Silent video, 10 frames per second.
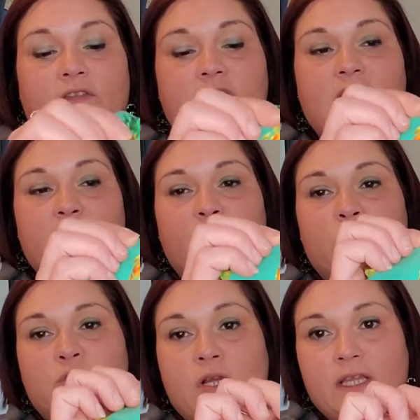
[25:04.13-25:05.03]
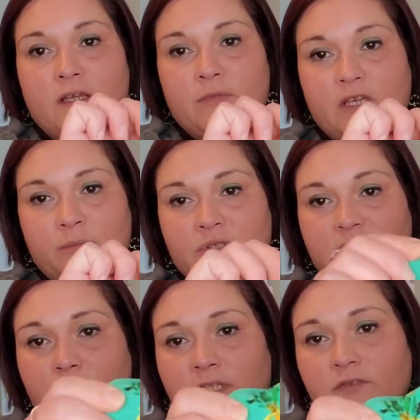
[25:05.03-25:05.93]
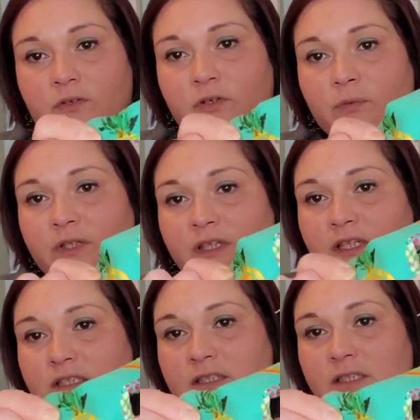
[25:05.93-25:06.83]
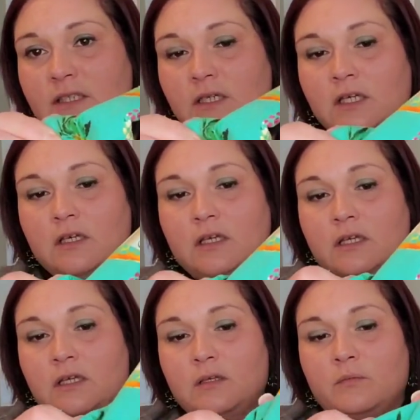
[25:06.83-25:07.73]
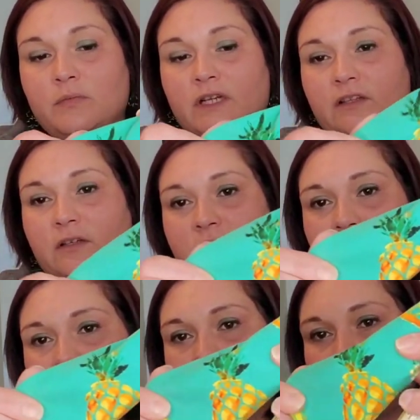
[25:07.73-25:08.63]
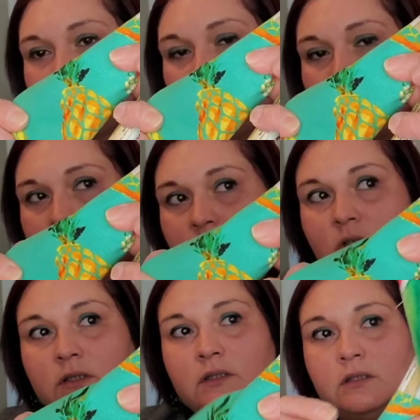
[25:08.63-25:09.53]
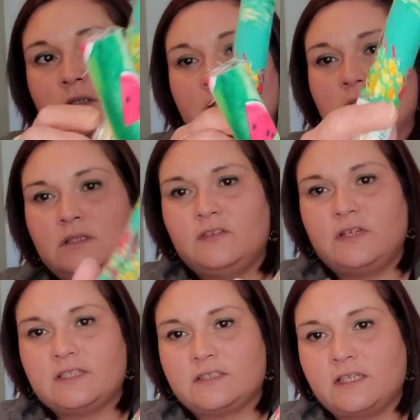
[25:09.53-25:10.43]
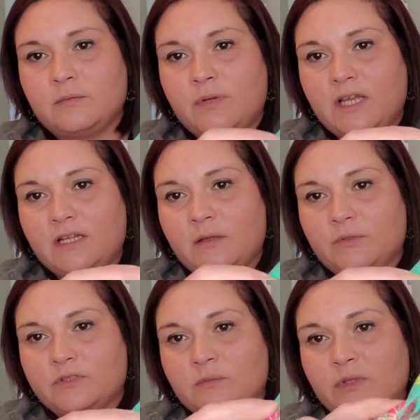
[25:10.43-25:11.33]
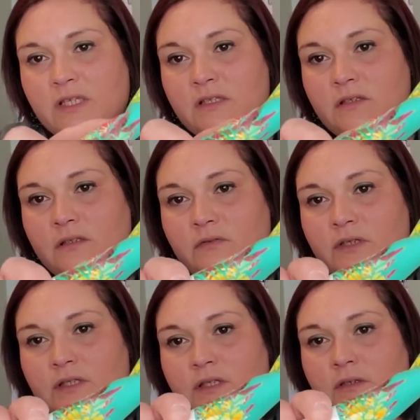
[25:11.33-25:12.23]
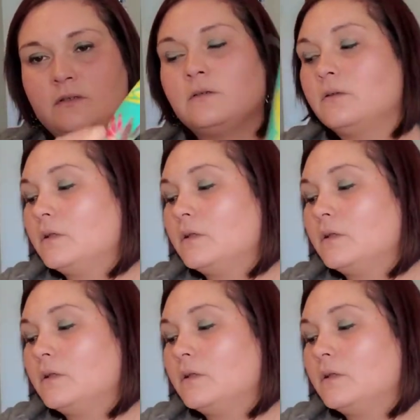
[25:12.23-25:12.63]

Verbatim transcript: I have time, I will try coming up with something for her with this. But I thought that was pretty. even has like pineapples and pink right there.